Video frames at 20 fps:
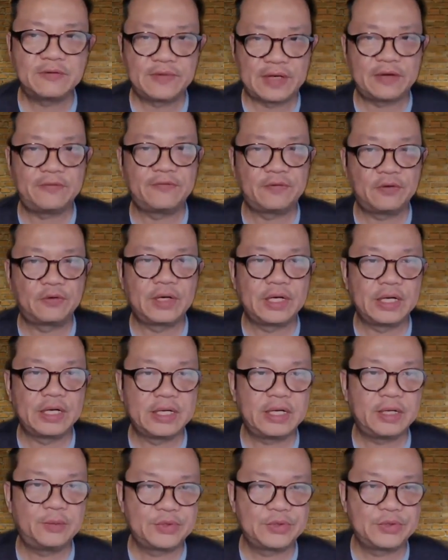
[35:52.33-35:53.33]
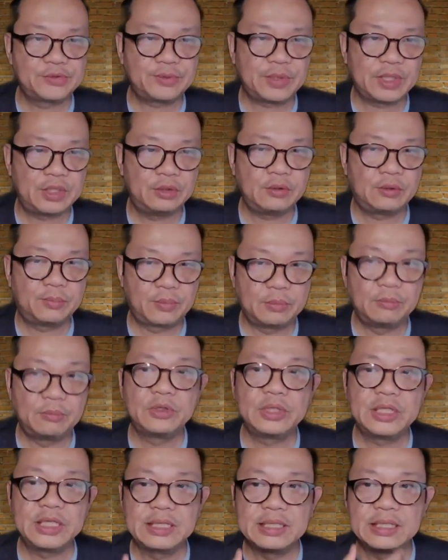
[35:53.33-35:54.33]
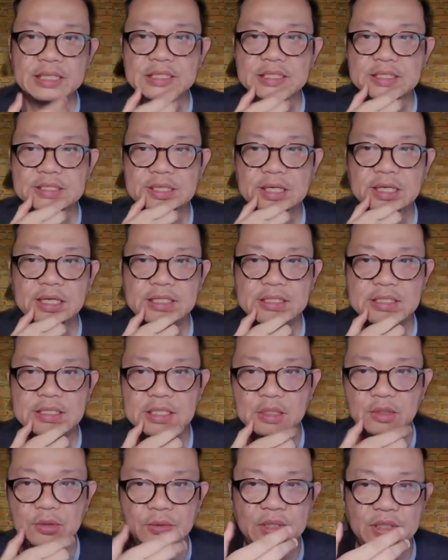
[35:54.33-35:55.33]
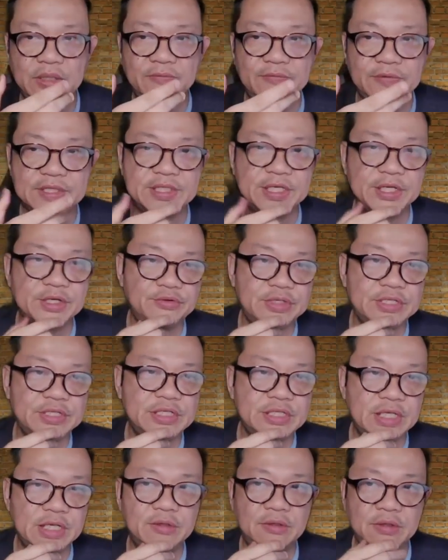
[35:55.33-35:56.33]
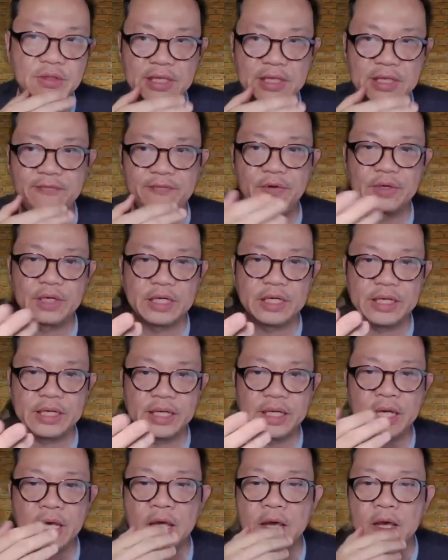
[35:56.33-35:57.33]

lifelong learning, which is why you're promoting this as a 21st century skill, lifelong learning.